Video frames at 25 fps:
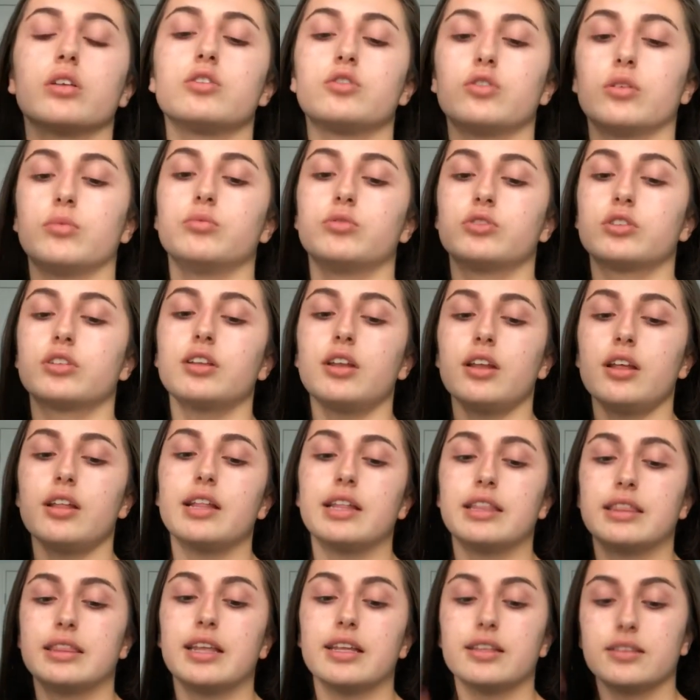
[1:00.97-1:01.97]
So I'm just gonna
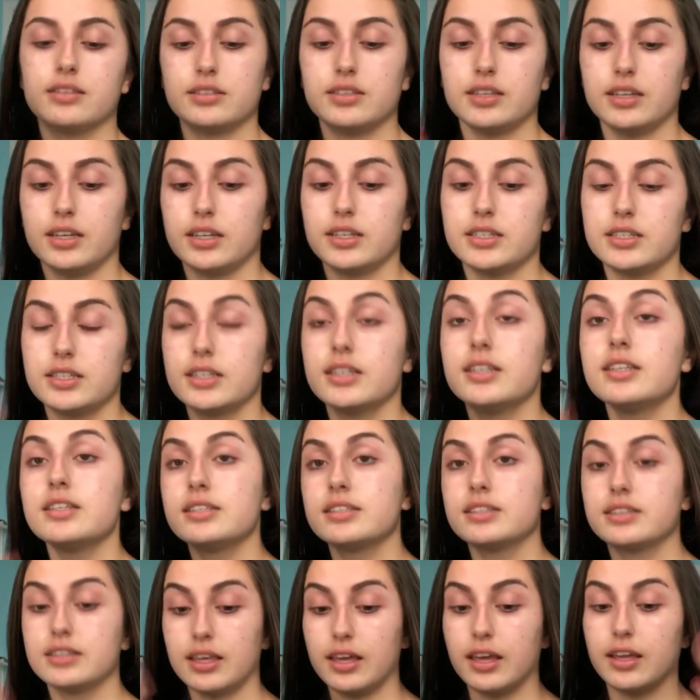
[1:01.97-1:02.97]
let that sink into the
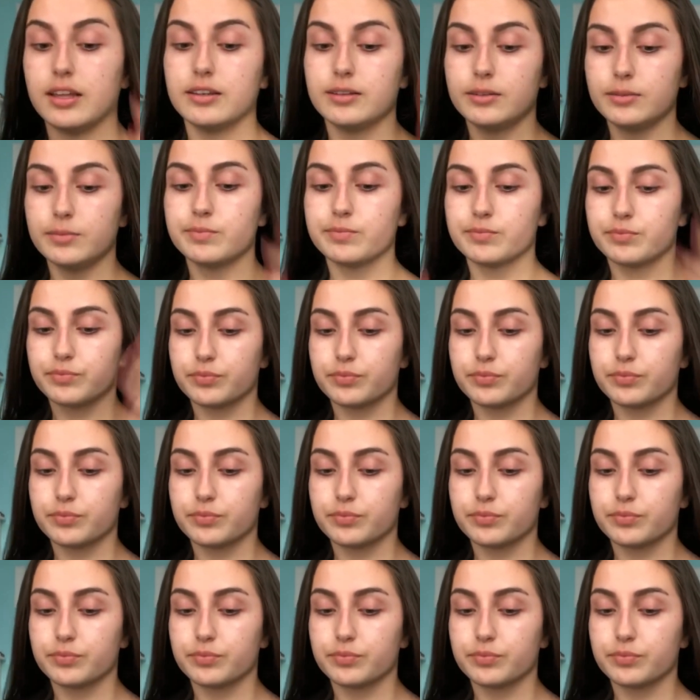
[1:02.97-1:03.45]
skin.